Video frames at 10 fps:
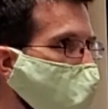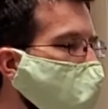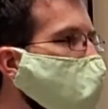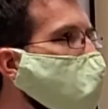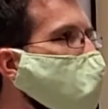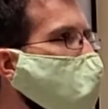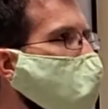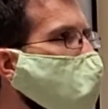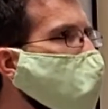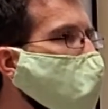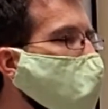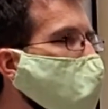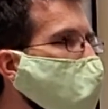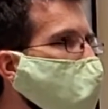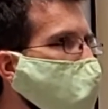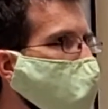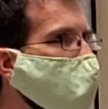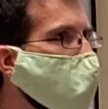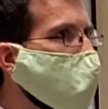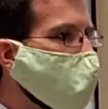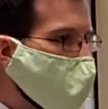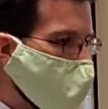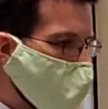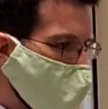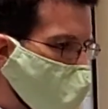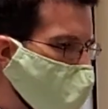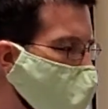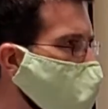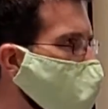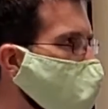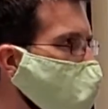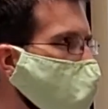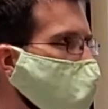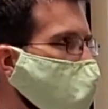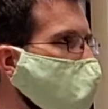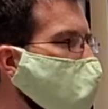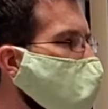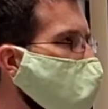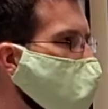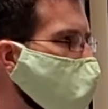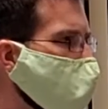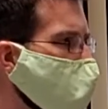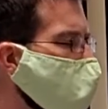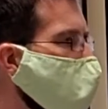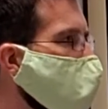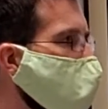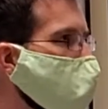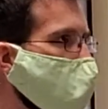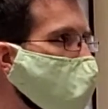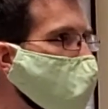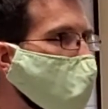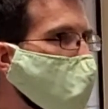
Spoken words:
what would their religious community be like if they're made up of